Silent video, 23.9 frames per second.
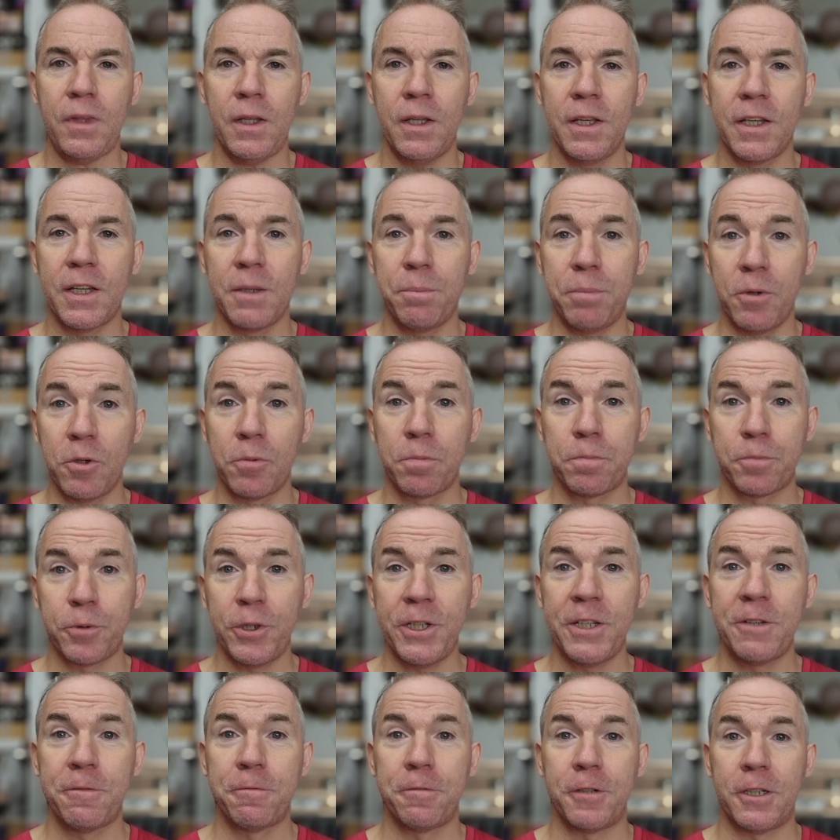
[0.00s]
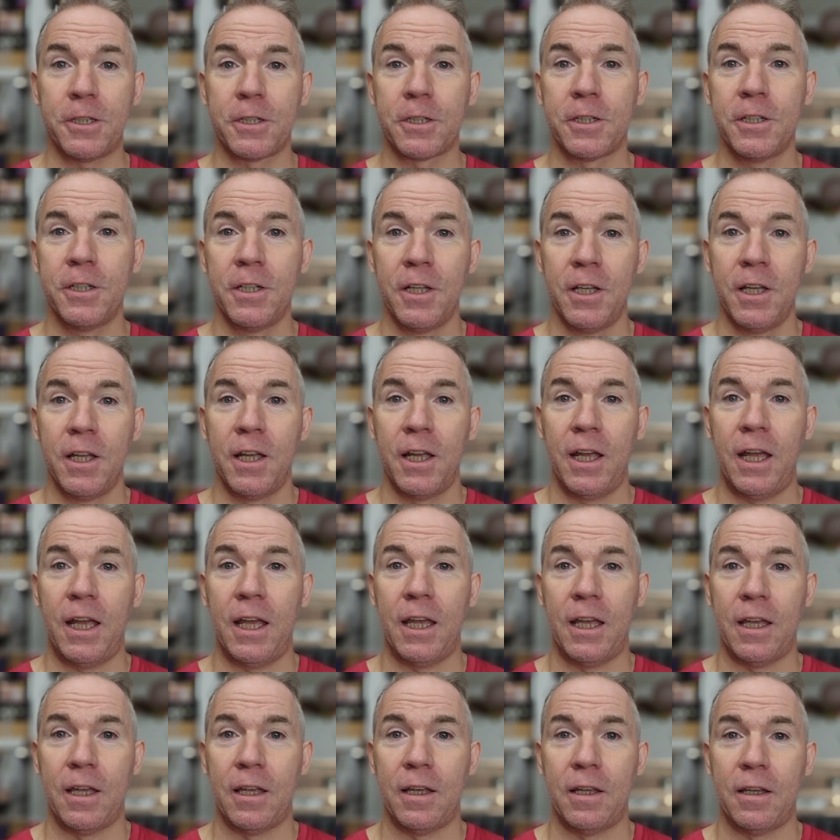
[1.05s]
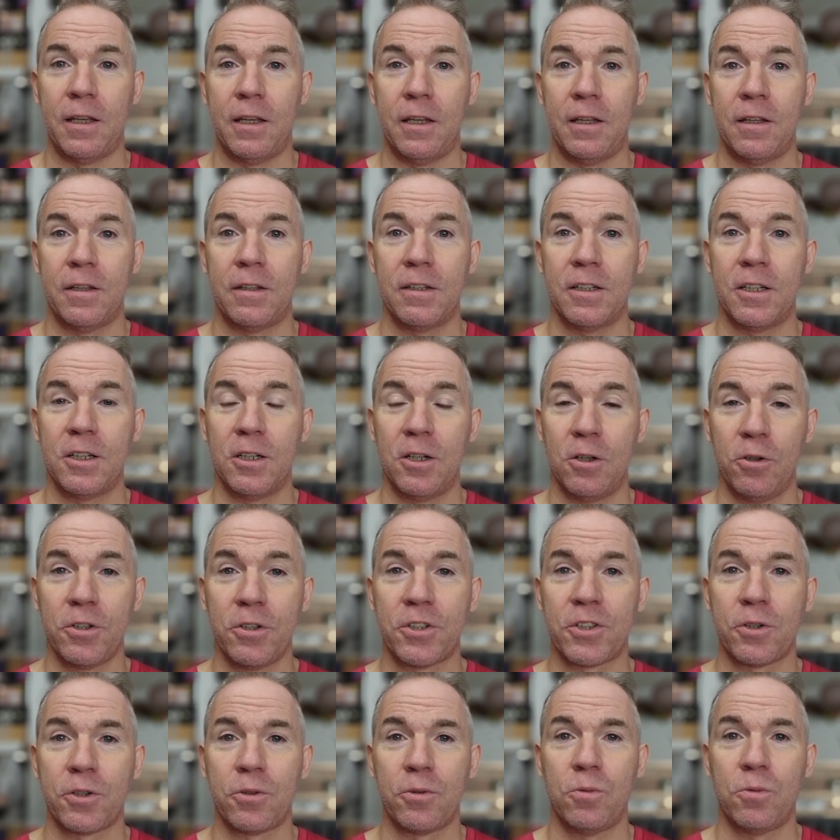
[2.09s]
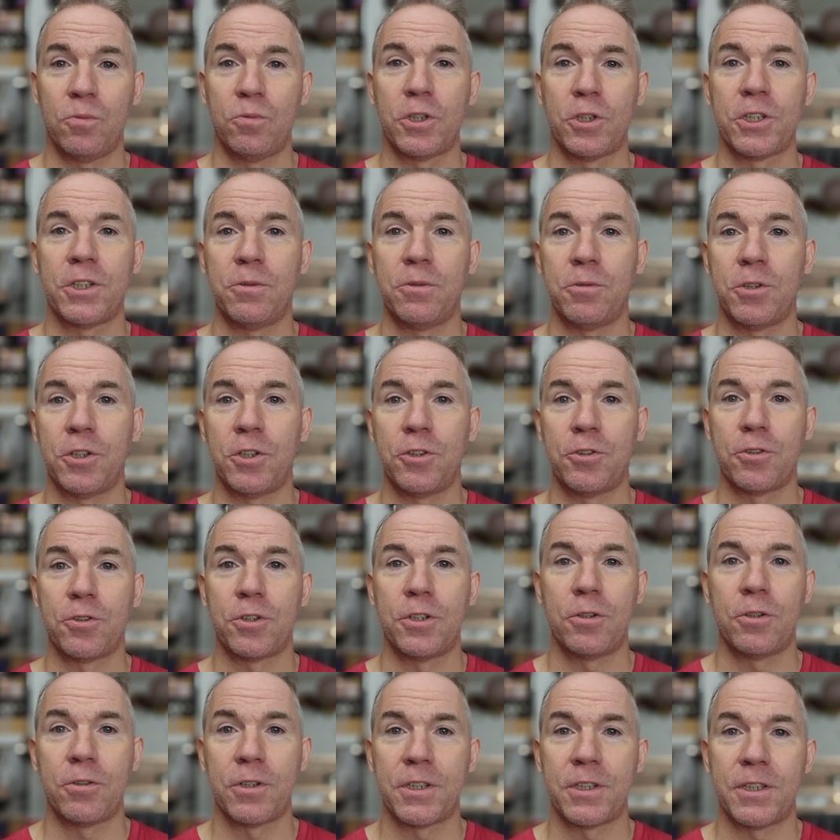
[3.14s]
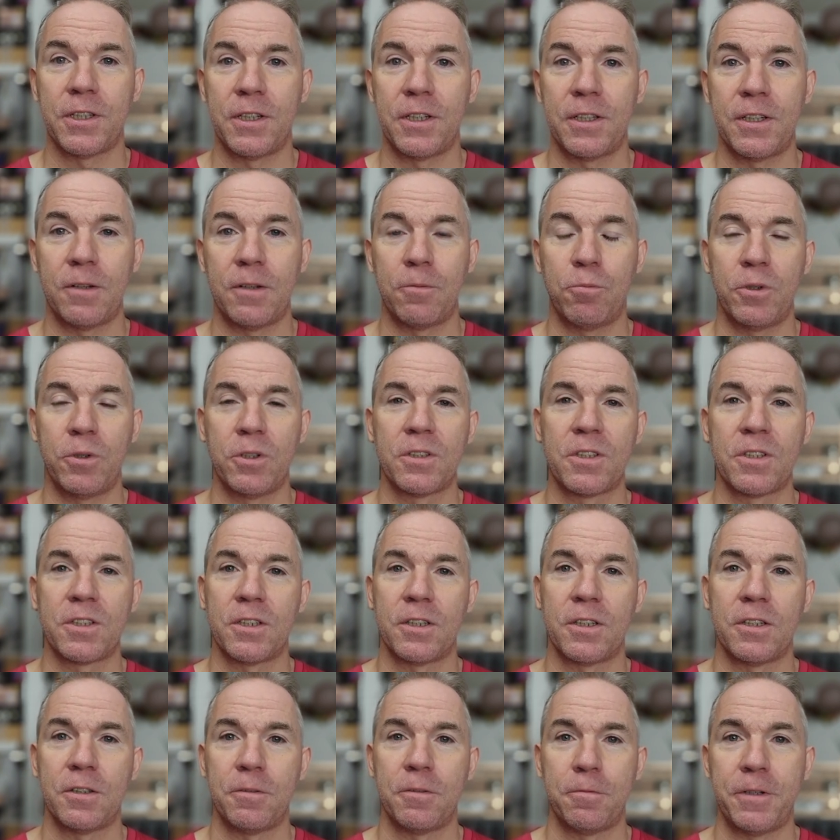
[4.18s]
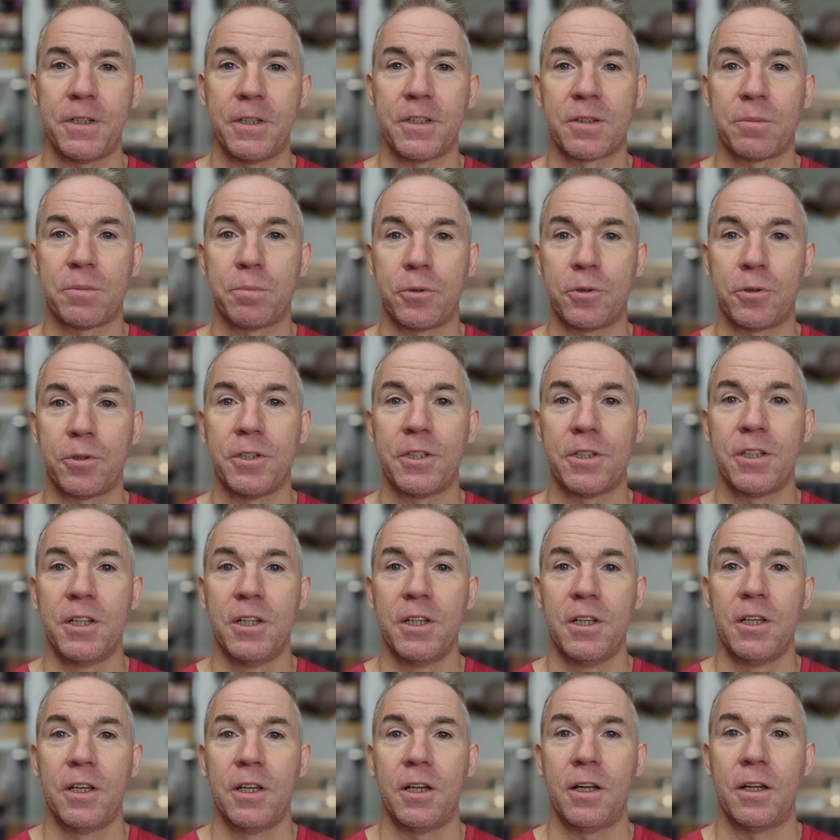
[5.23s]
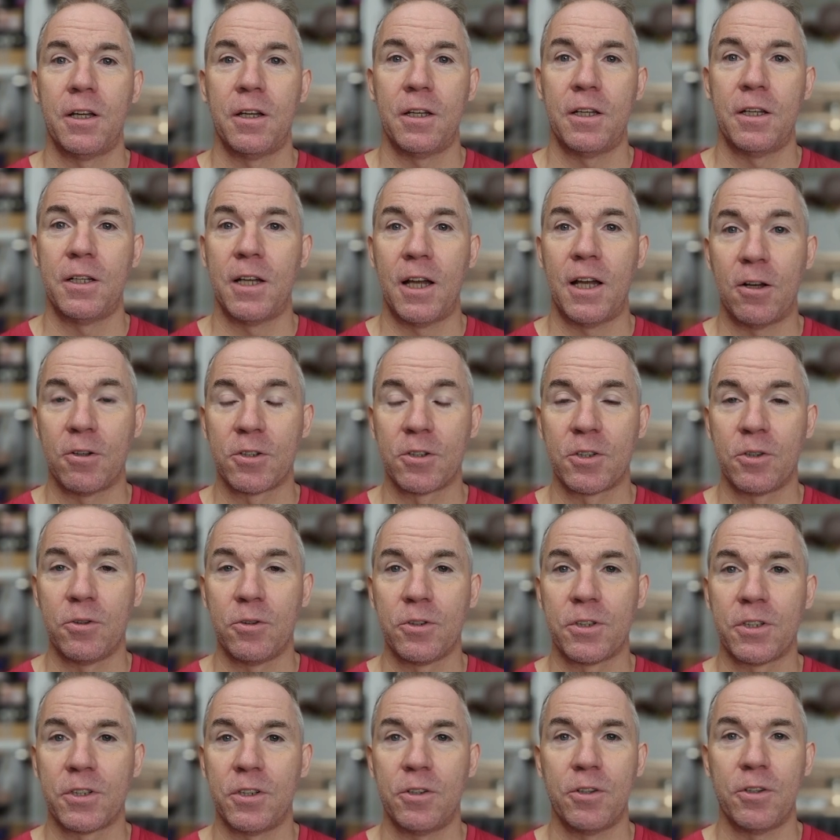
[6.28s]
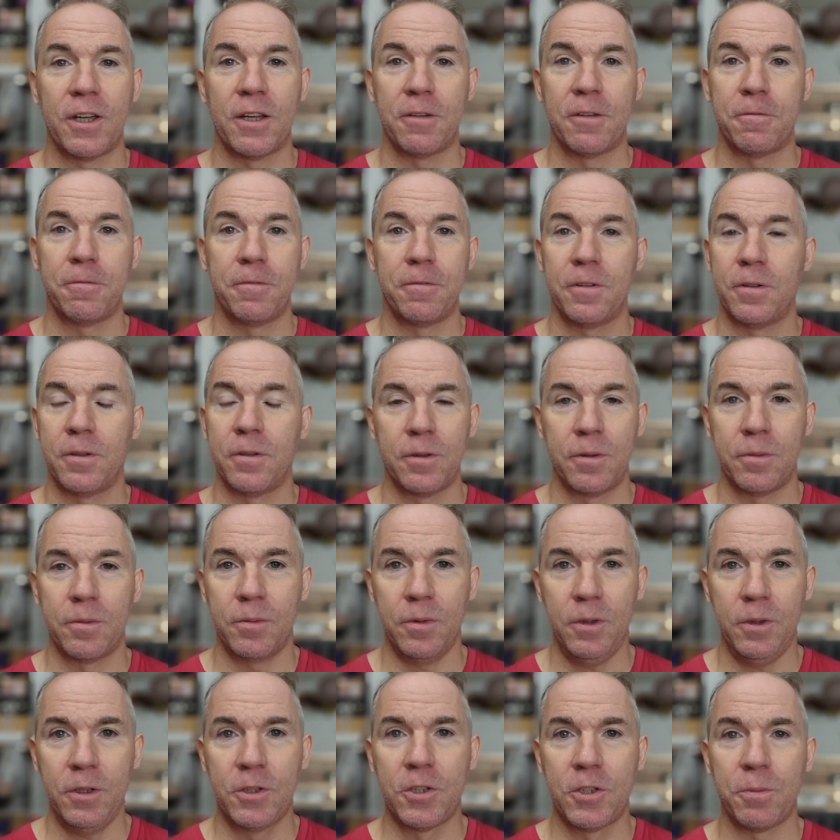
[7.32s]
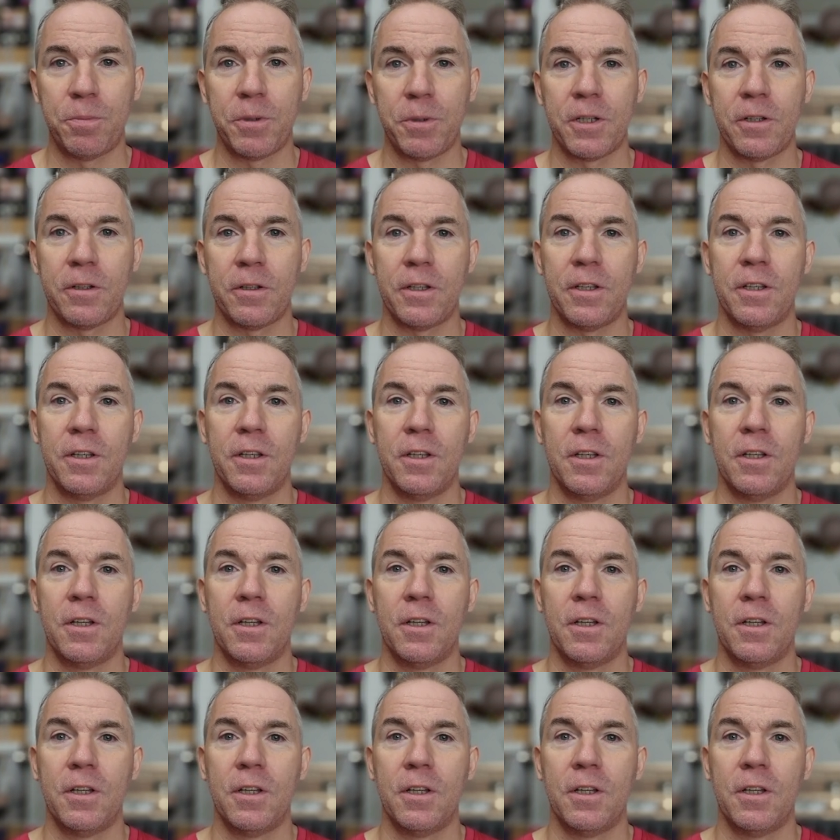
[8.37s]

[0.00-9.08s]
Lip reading: it can go pretty far. And also, what you should notice is that once things are burned in a household, you have typically